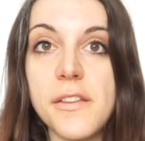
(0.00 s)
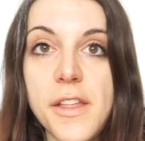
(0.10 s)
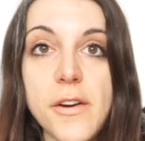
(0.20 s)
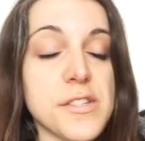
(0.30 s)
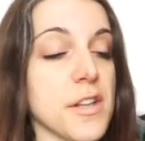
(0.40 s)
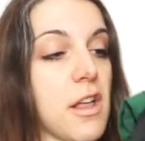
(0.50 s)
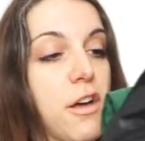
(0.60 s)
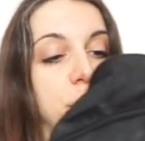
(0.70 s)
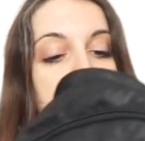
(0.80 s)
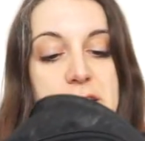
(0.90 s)
There's a
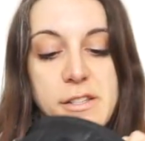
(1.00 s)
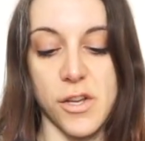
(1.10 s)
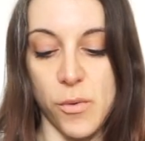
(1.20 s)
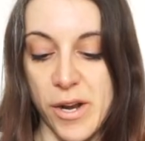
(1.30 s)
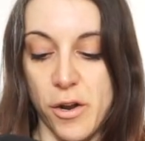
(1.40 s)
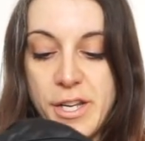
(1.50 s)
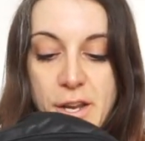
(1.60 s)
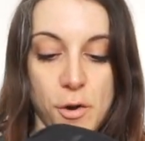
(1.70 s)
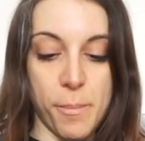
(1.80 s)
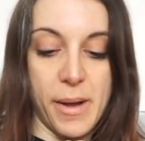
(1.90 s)
lot of things going on
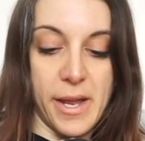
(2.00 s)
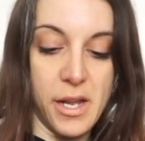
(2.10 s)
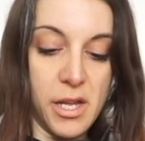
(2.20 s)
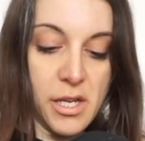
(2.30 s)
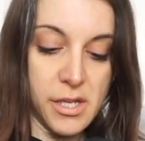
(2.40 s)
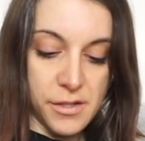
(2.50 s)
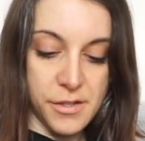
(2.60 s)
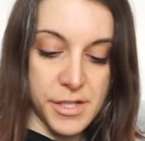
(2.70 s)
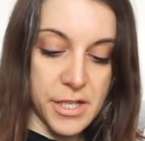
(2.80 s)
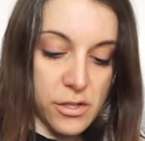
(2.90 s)
here, but
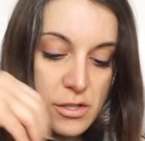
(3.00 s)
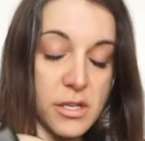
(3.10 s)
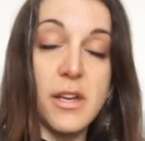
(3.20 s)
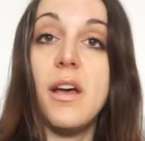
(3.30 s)
still,